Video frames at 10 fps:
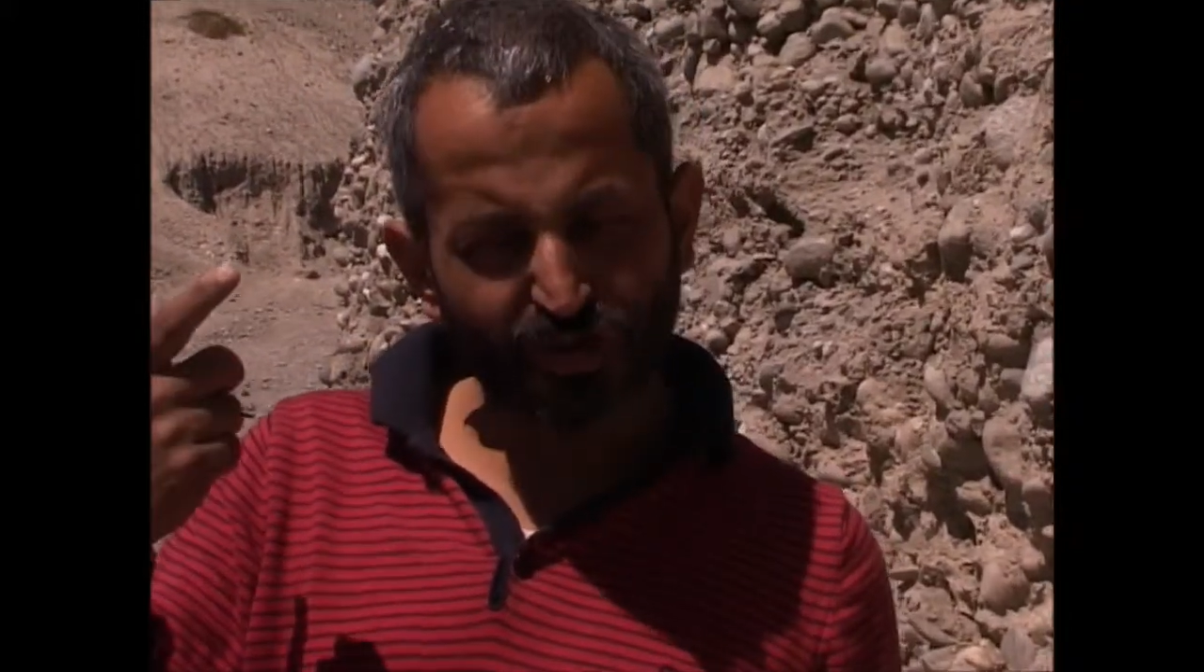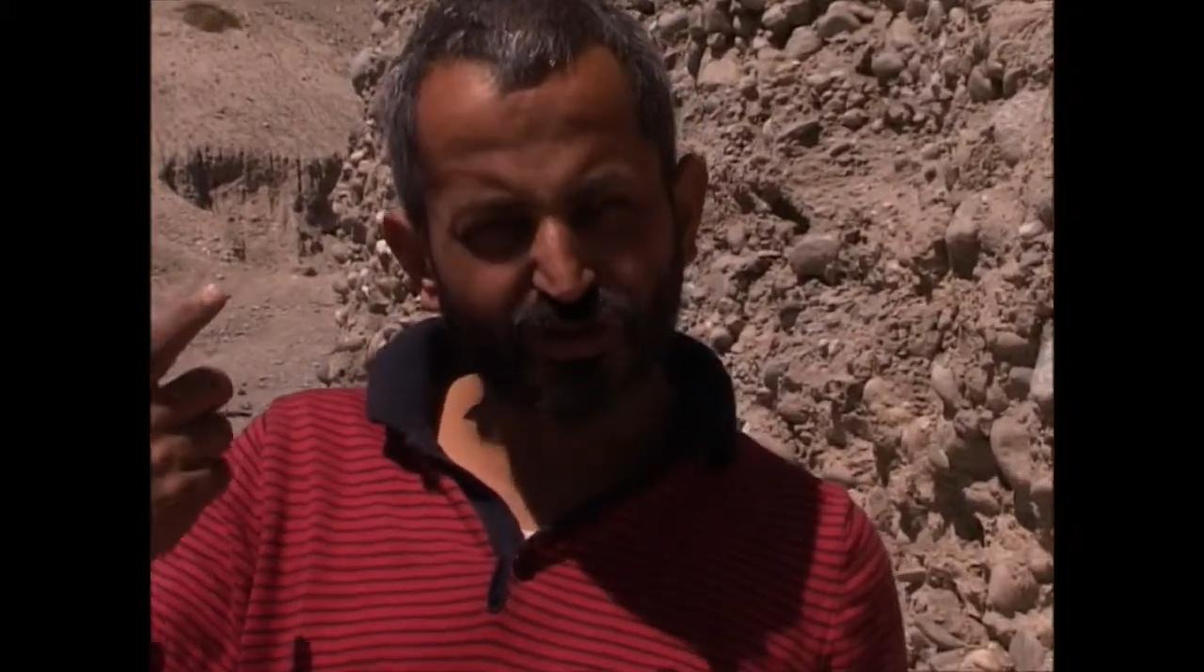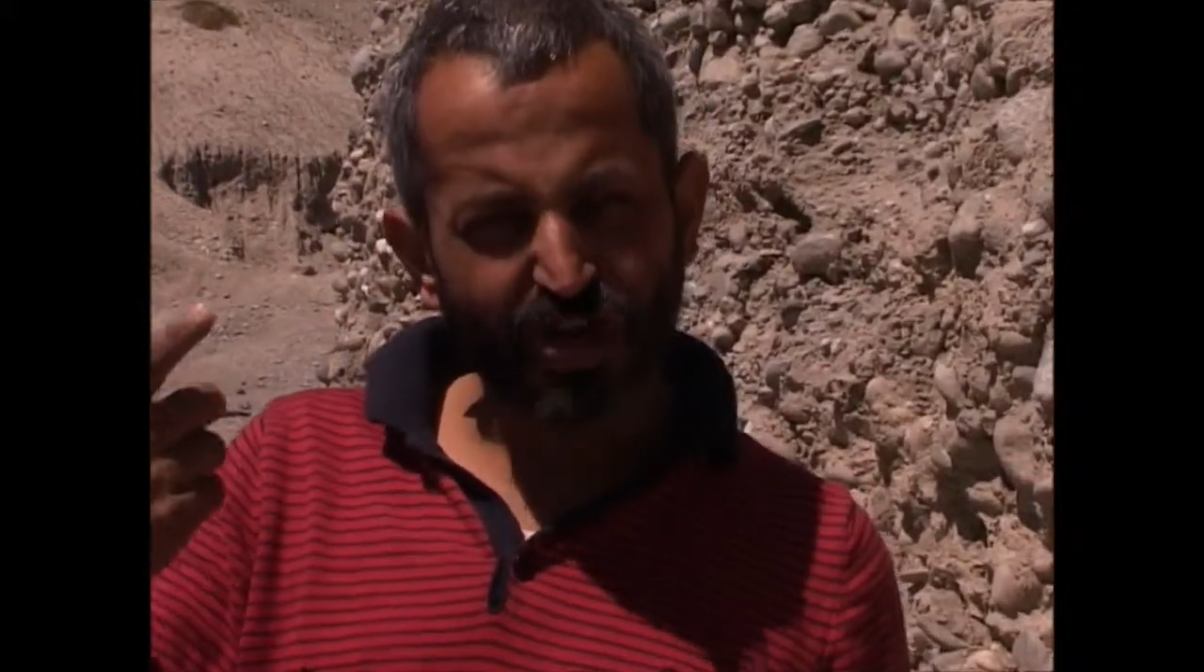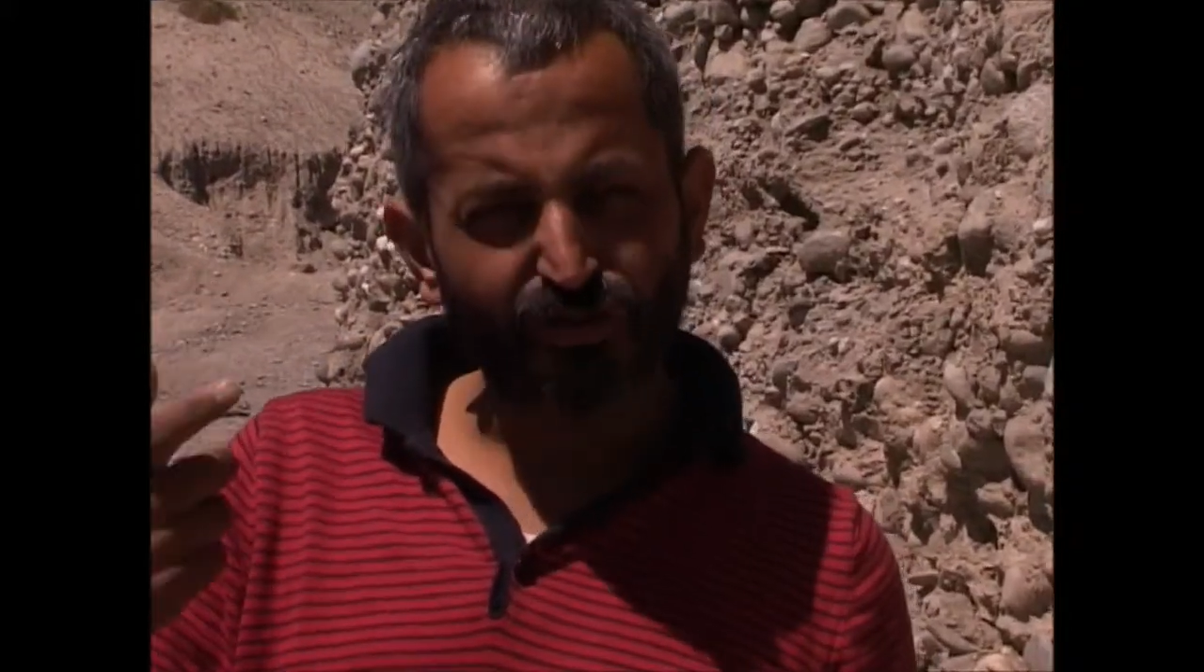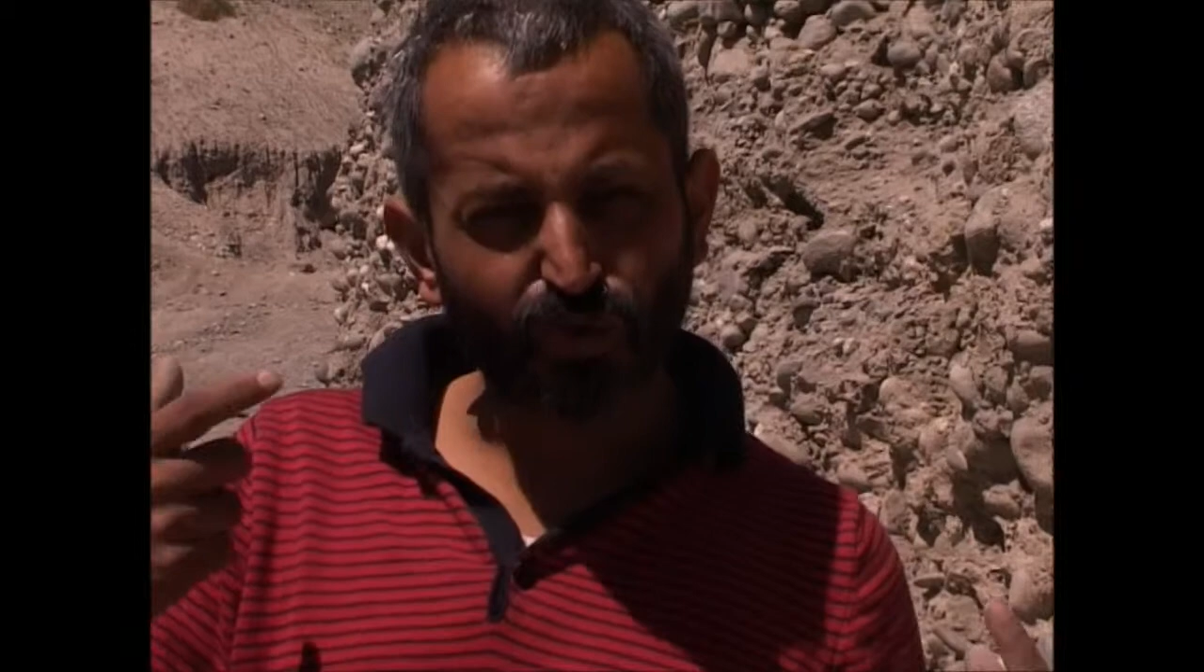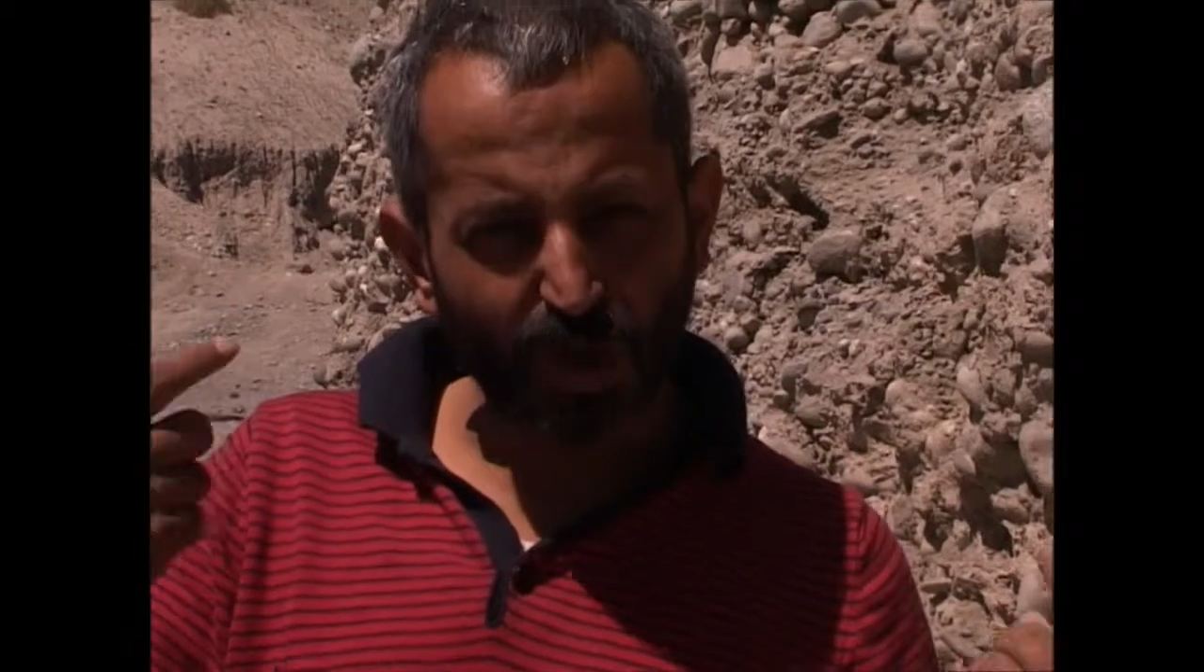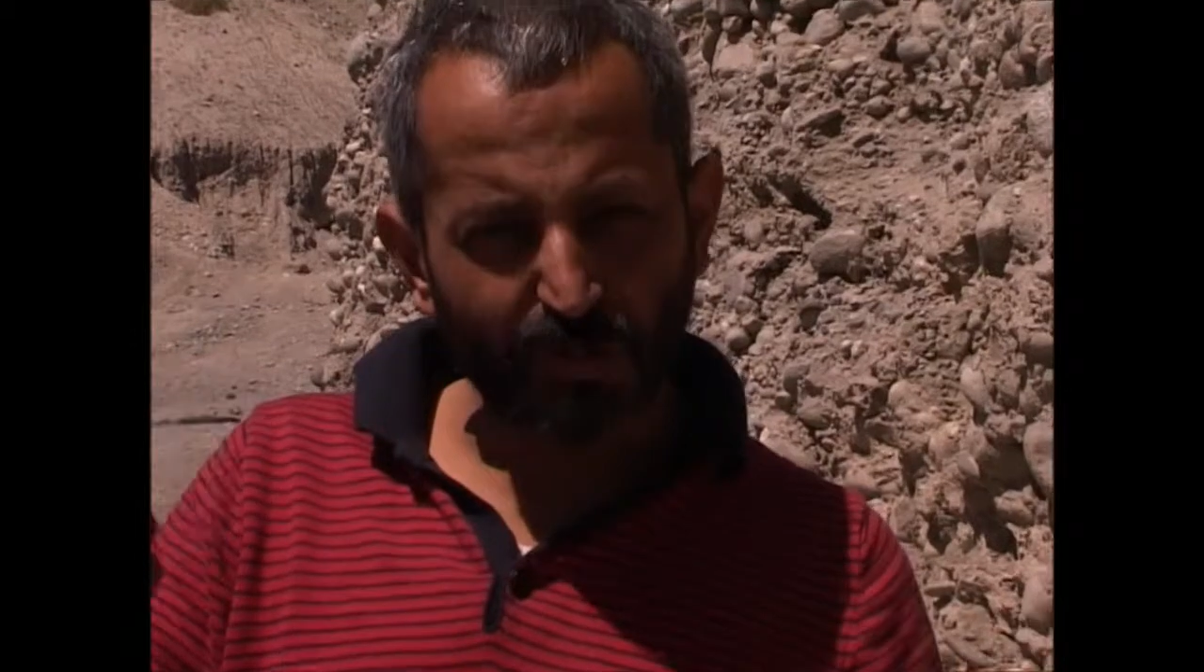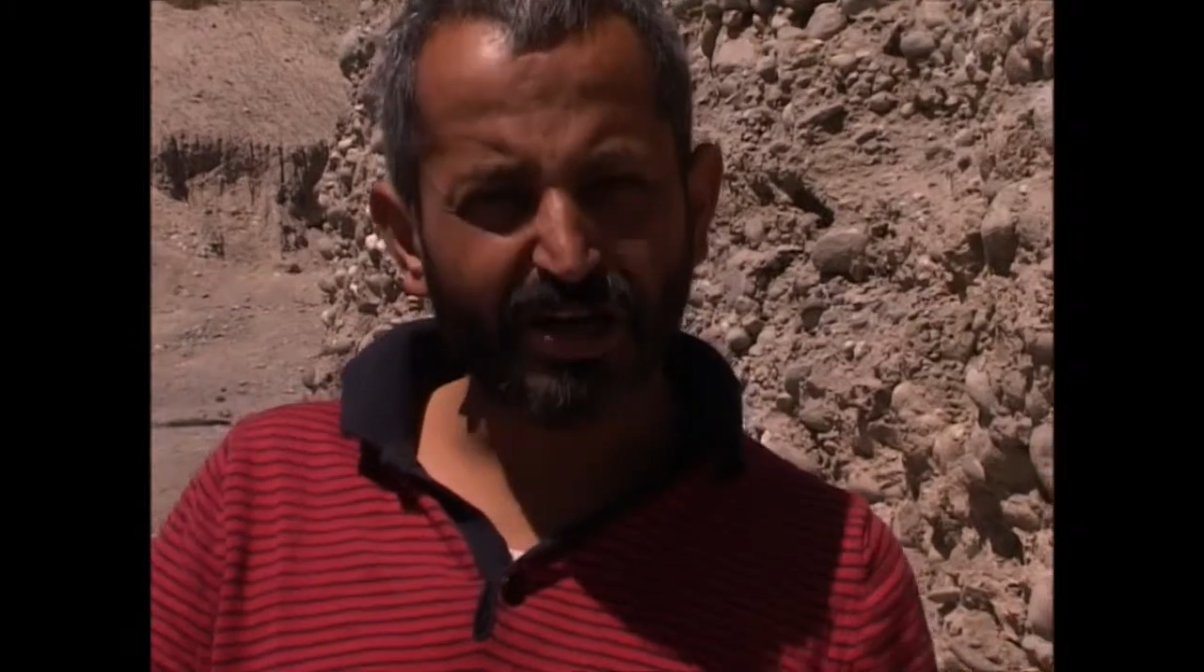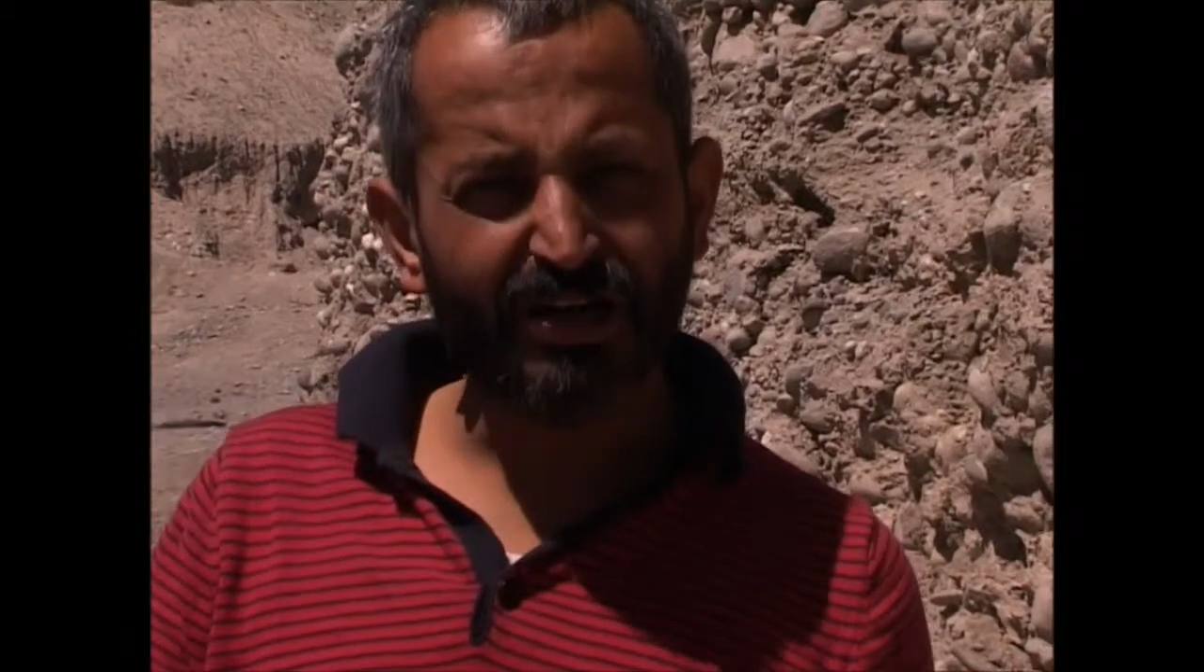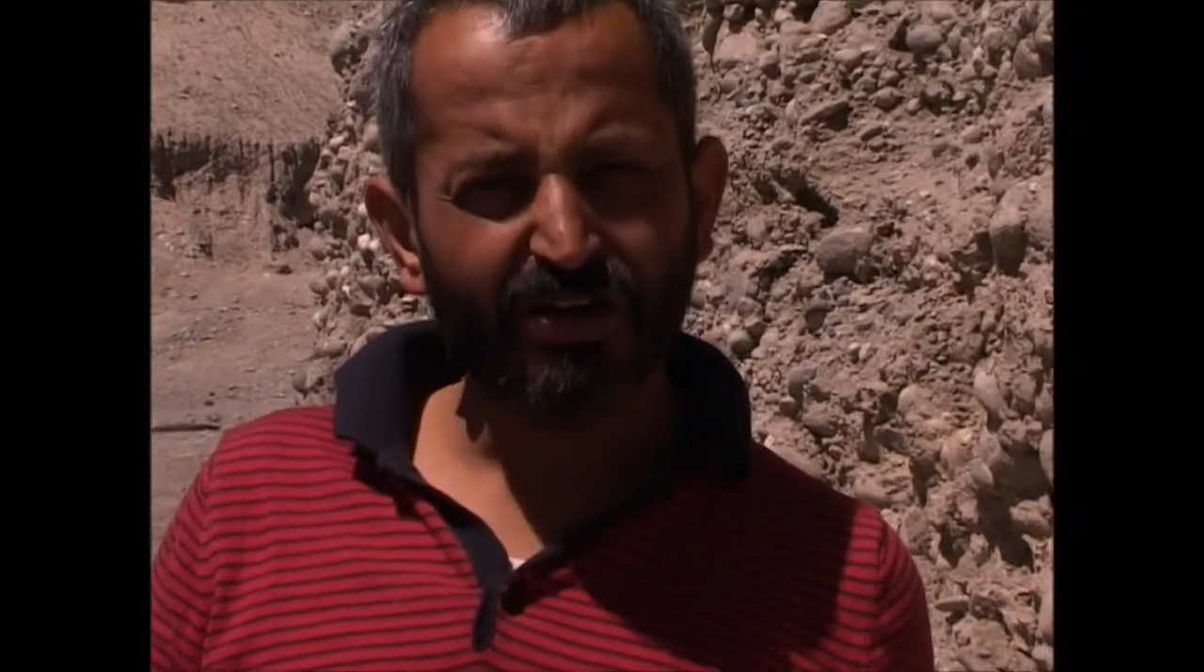we have to
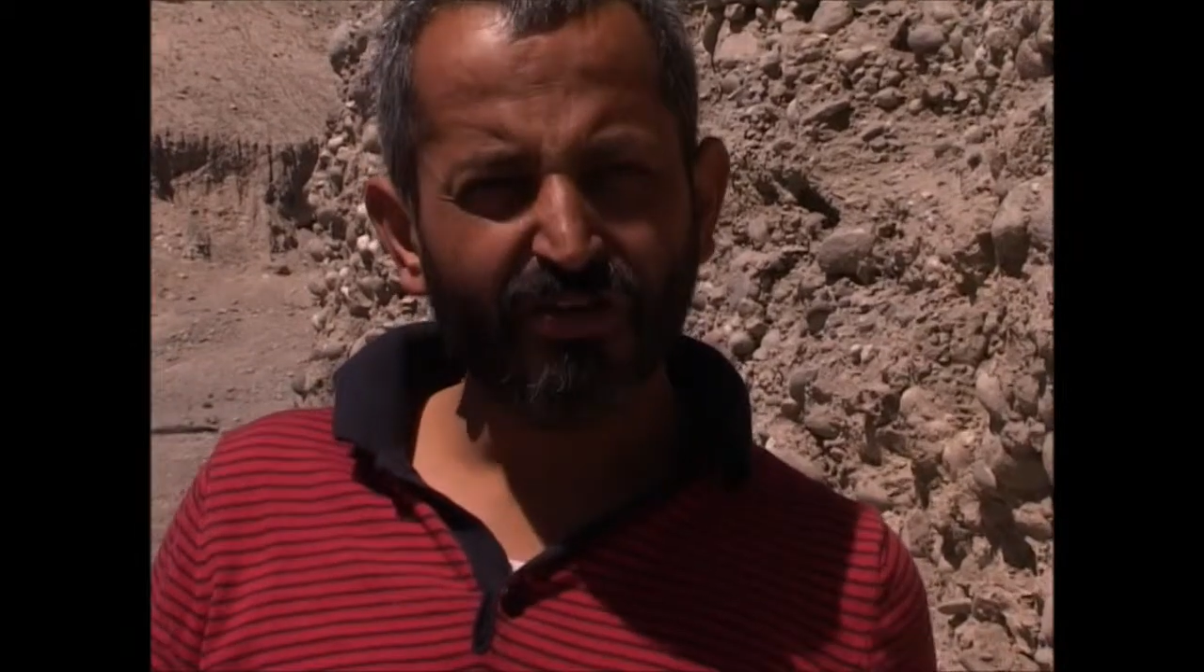debate,